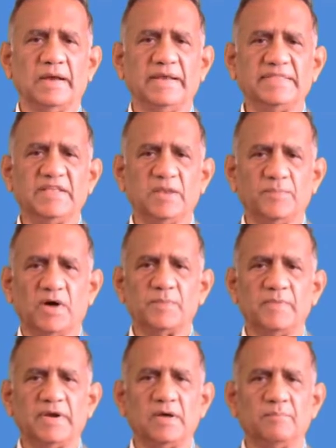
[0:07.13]
heading the
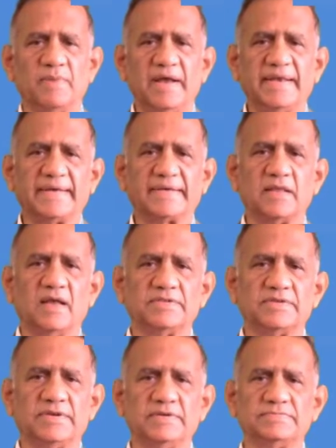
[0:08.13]
Department of
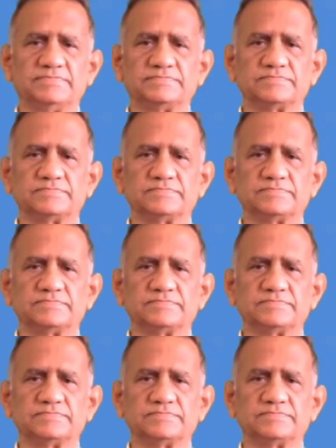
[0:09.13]
Biotechnology